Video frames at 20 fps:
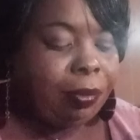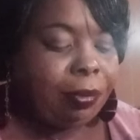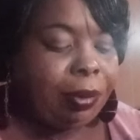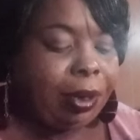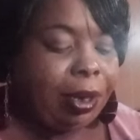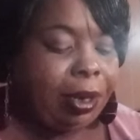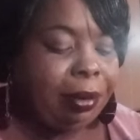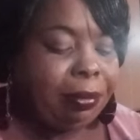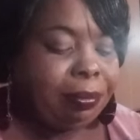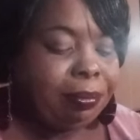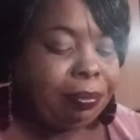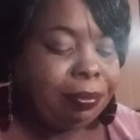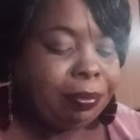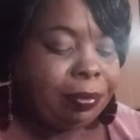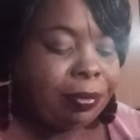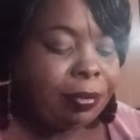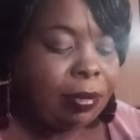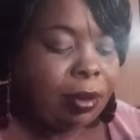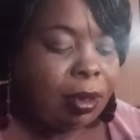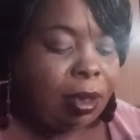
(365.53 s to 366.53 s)
okay?
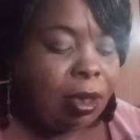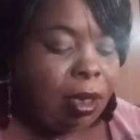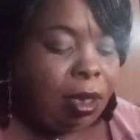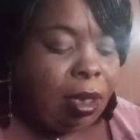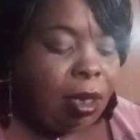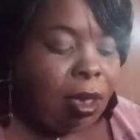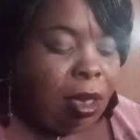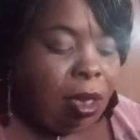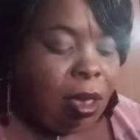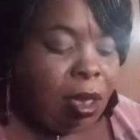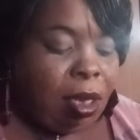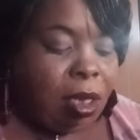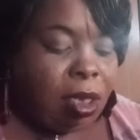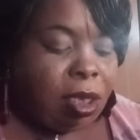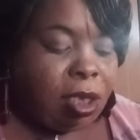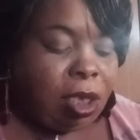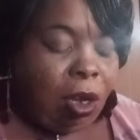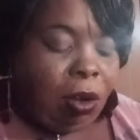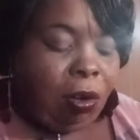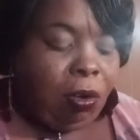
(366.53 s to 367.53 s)

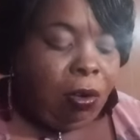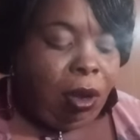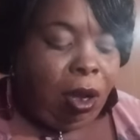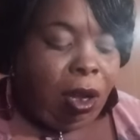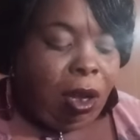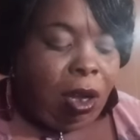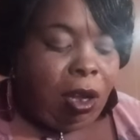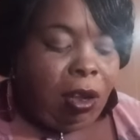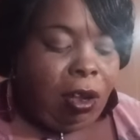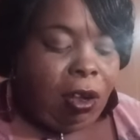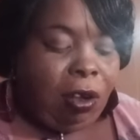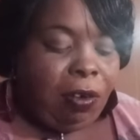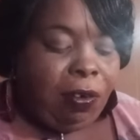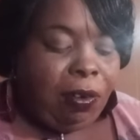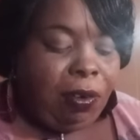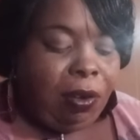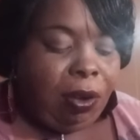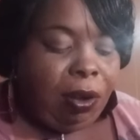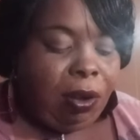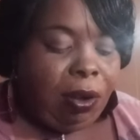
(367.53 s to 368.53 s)
So, uh,
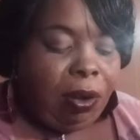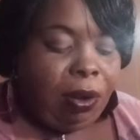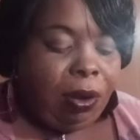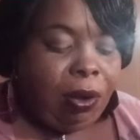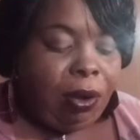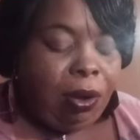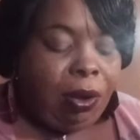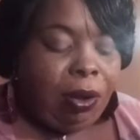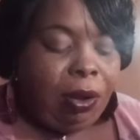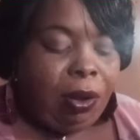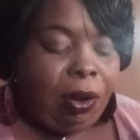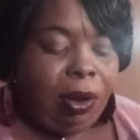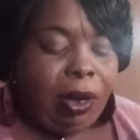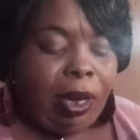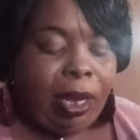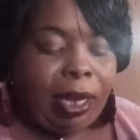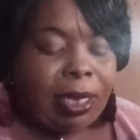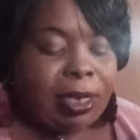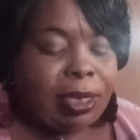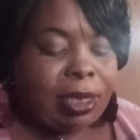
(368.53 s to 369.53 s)

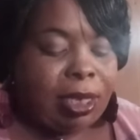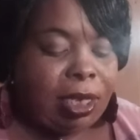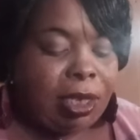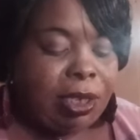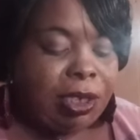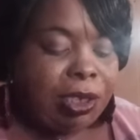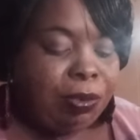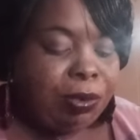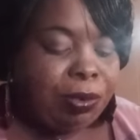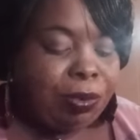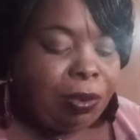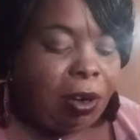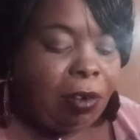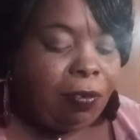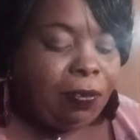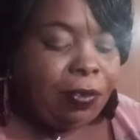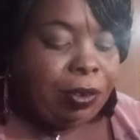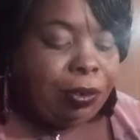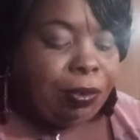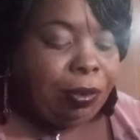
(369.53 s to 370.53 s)
like I said, she was
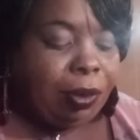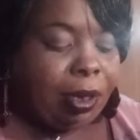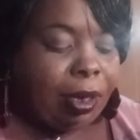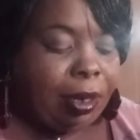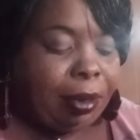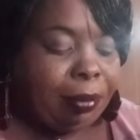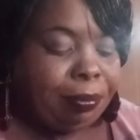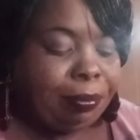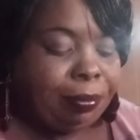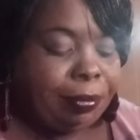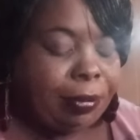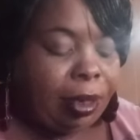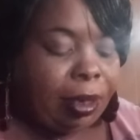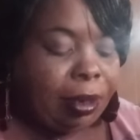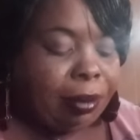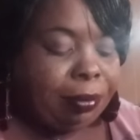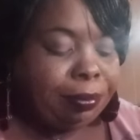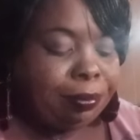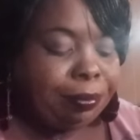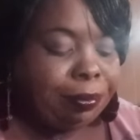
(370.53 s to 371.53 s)
wrong for doing that,
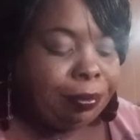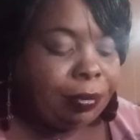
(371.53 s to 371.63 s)
okay?